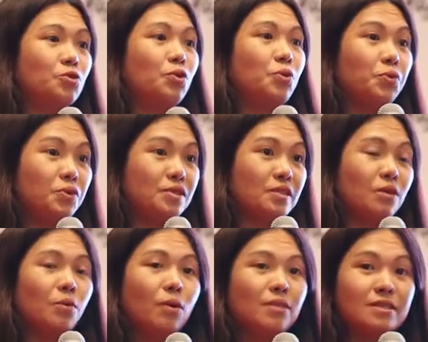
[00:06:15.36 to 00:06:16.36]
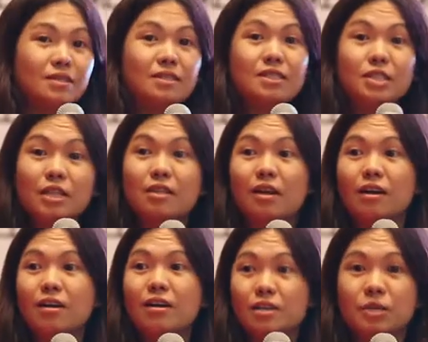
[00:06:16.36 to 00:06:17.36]
and how do we
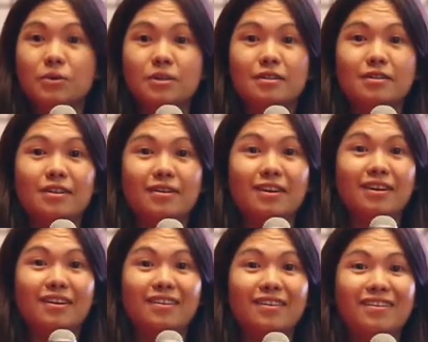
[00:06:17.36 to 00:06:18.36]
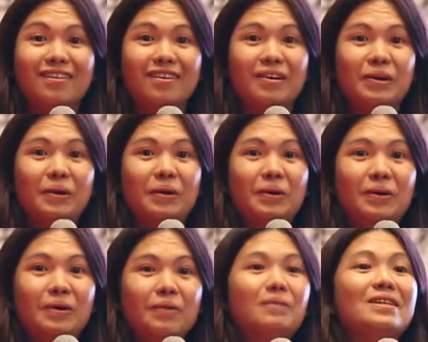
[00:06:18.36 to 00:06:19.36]
implement our C S R?